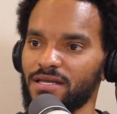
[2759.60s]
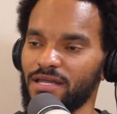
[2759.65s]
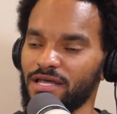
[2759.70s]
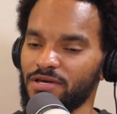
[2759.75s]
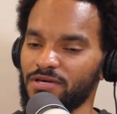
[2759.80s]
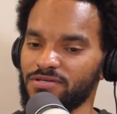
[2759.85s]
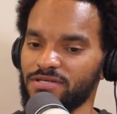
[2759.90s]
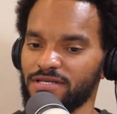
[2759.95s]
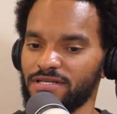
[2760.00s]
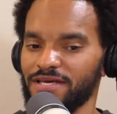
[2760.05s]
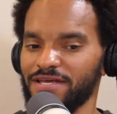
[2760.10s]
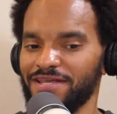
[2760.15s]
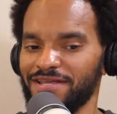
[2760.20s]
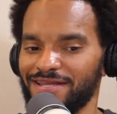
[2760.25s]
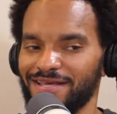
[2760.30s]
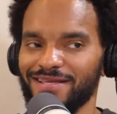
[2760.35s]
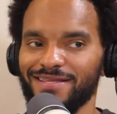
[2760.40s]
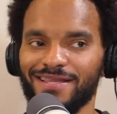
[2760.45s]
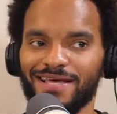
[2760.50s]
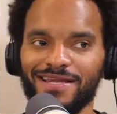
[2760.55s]
like you said,
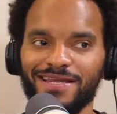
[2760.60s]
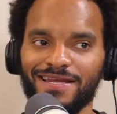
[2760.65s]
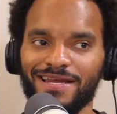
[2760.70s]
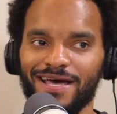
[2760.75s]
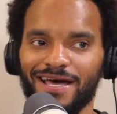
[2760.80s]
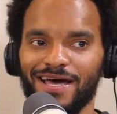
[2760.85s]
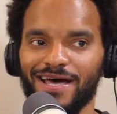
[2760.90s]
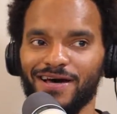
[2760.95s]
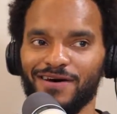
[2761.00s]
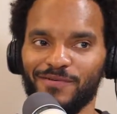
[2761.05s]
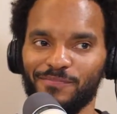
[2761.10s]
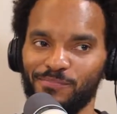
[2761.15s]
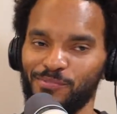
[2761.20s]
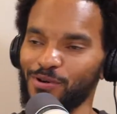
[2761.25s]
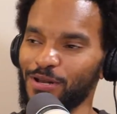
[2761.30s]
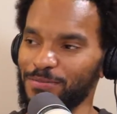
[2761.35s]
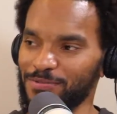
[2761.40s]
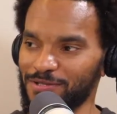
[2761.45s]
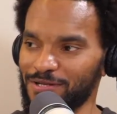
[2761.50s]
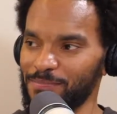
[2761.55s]
they need to have
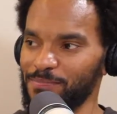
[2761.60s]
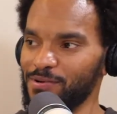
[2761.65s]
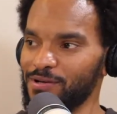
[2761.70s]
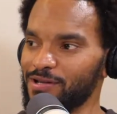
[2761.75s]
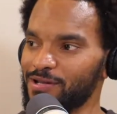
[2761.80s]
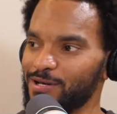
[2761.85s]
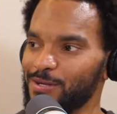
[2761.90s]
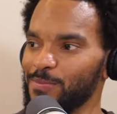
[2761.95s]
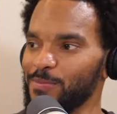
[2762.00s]
pull up to the pull up.